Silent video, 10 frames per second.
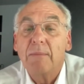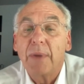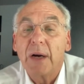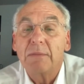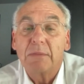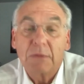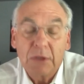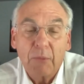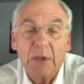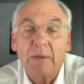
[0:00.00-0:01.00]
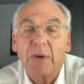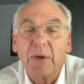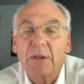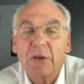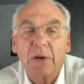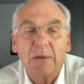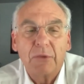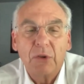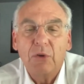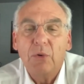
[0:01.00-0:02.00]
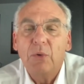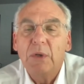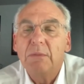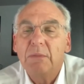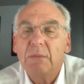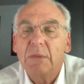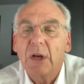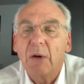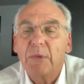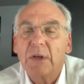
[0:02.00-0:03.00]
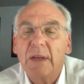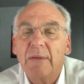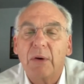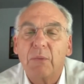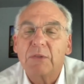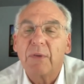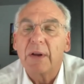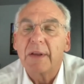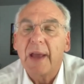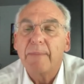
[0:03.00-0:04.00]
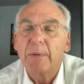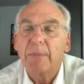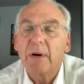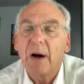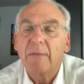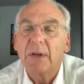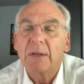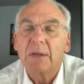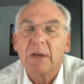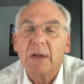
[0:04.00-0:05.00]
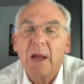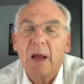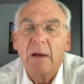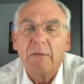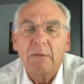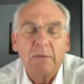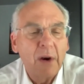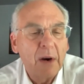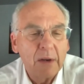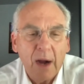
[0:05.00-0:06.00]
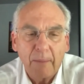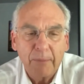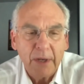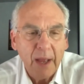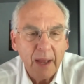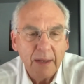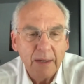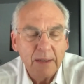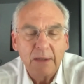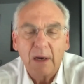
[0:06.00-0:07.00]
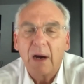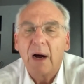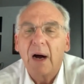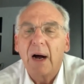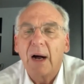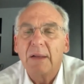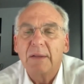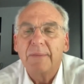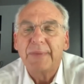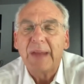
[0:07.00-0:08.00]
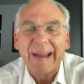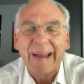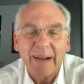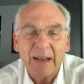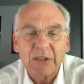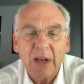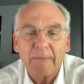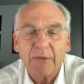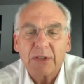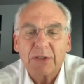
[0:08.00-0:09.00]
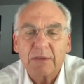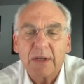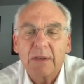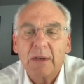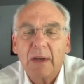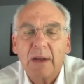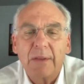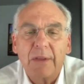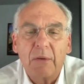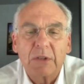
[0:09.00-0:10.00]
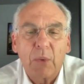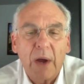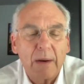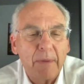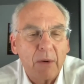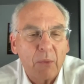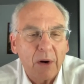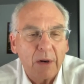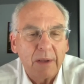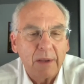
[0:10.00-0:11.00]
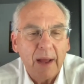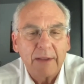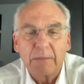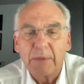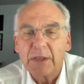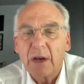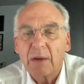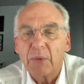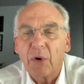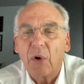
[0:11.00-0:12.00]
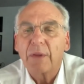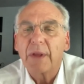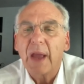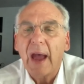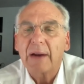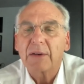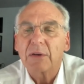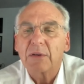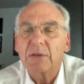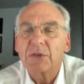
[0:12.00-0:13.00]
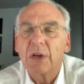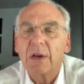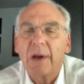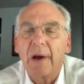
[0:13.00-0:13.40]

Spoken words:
but someone that Villeneuve knew and believed that was very capable of it. Very complicated dialects, obviously. There was quite a bit of work that had to be done with all the actors,